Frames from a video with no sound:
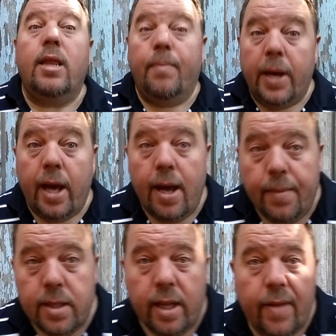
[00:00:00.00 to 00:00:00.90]
The big game
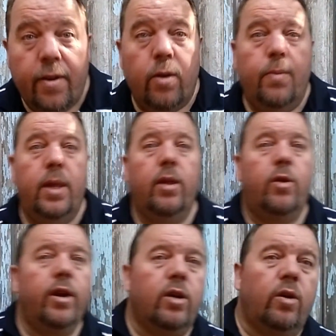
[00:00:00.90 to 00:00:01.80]
in South Africa will be the
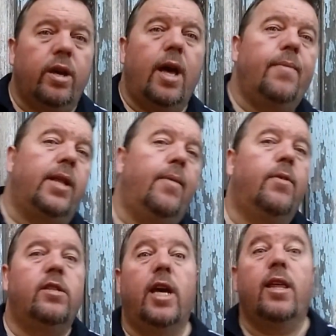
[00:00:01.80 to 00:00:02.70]
three o'clock game at
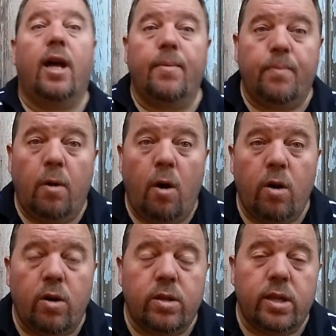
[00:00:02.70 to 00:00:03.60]
Emirates Airline
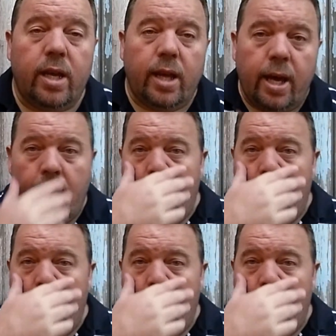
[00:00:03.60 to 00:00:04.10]
Park on Saturday.